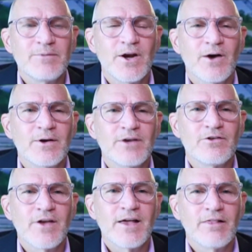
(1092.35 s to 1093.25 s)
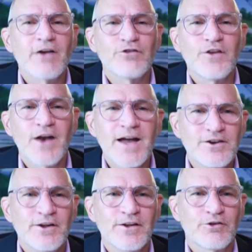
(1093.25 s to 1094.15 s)
you know, is a less than
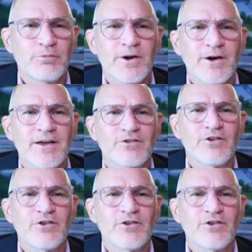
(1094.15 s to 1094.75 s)
ideal experience.